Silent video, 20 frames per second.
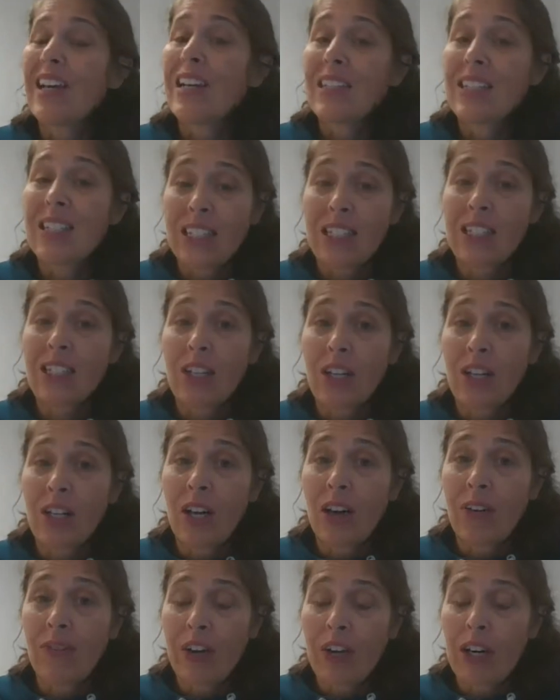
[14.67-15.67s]
doesn't start
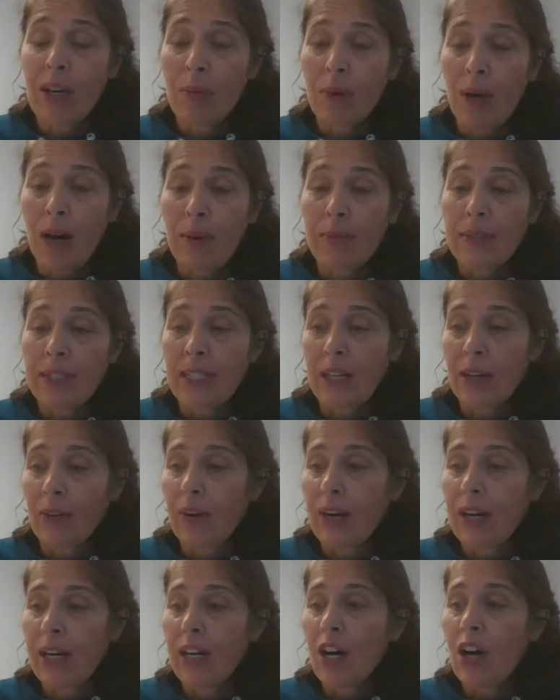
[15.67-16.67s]
off very promising,
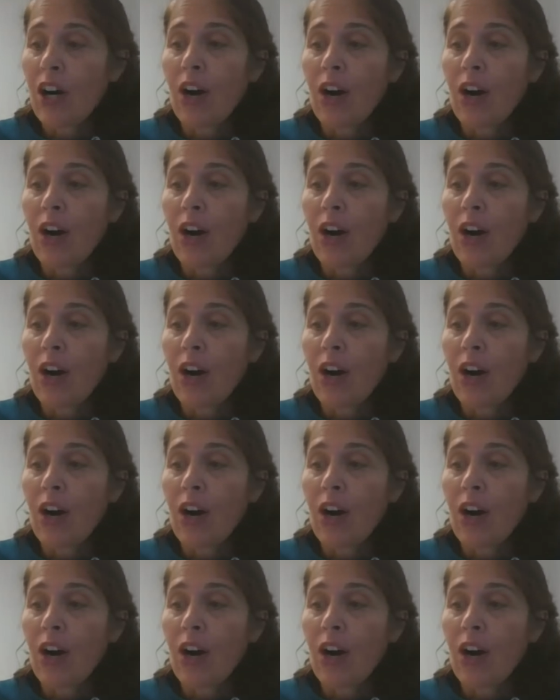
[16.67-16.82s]
right?